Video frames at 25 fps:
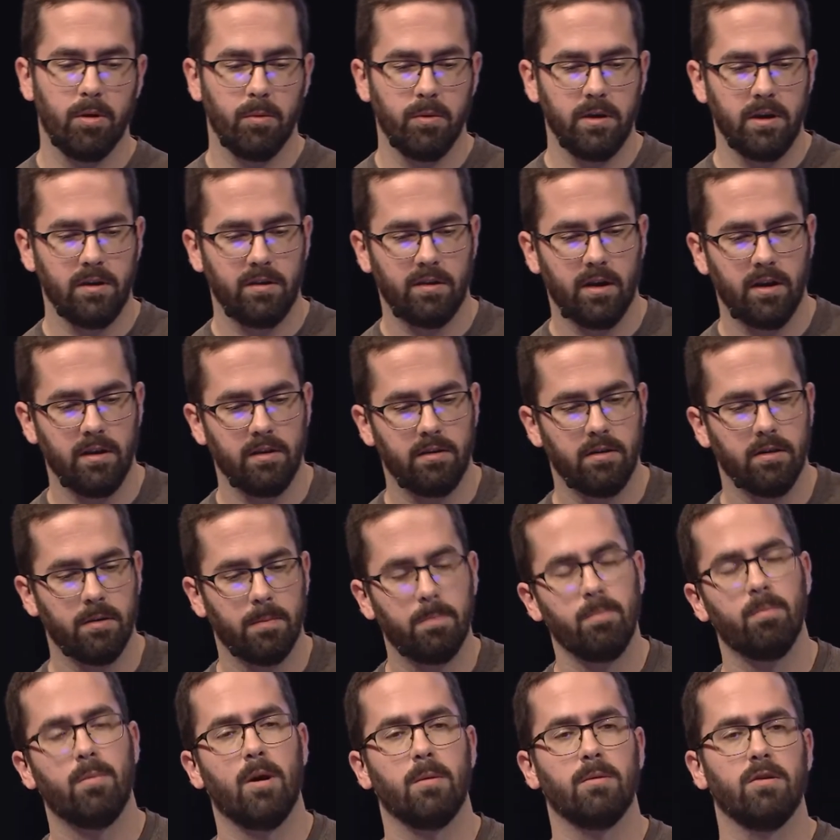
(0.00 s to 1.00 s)
we decided to
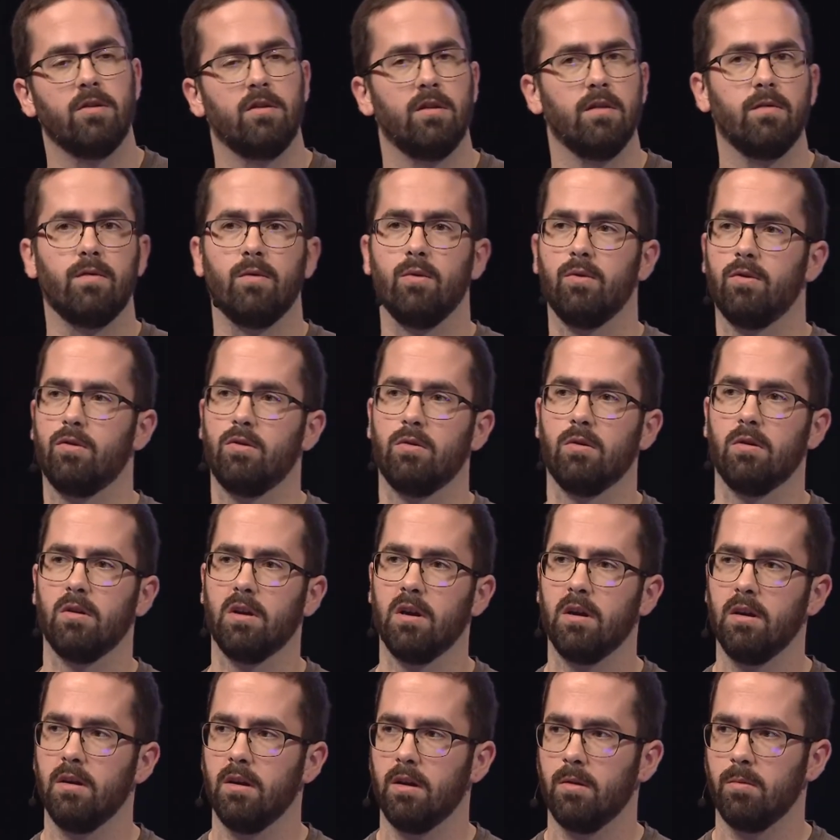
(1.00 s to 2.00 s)
publish the full
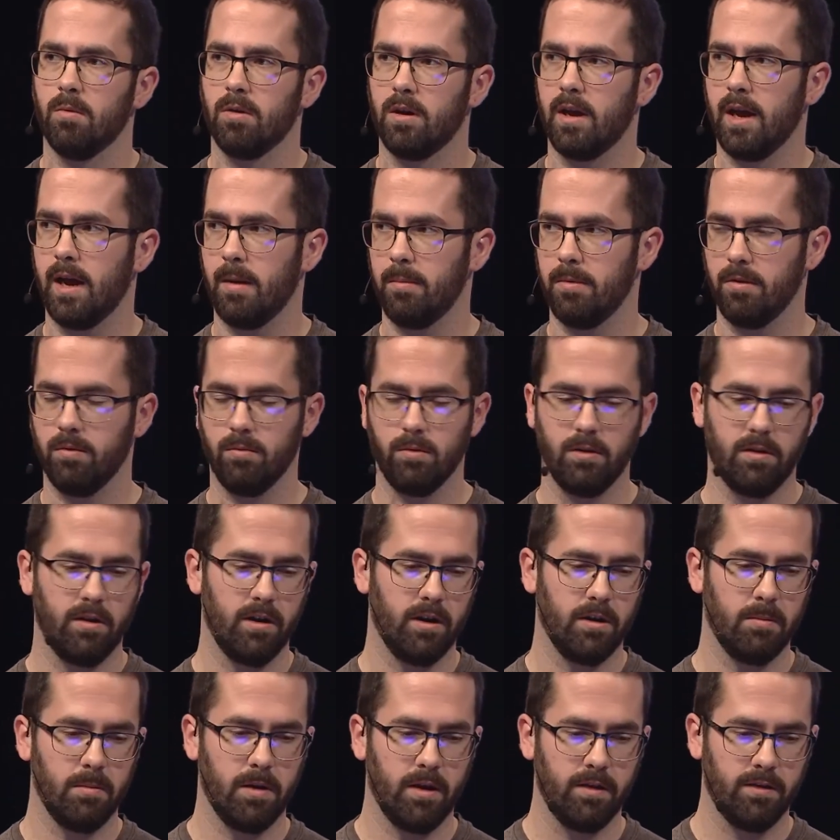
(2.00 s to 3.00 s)
story on what happened with
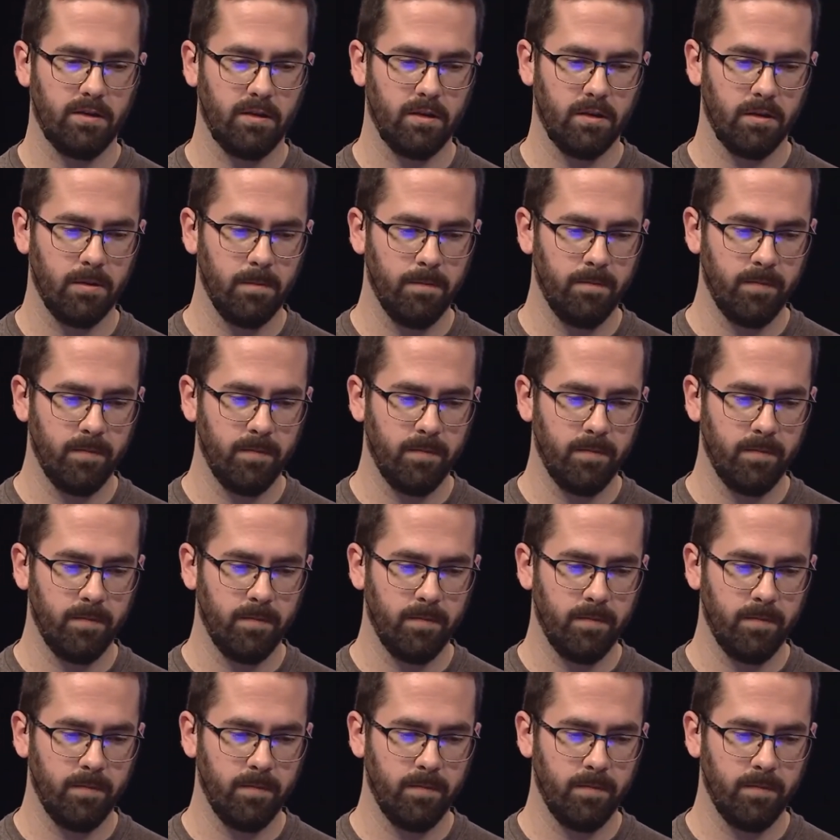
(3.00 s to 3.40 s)
Ticketmaster.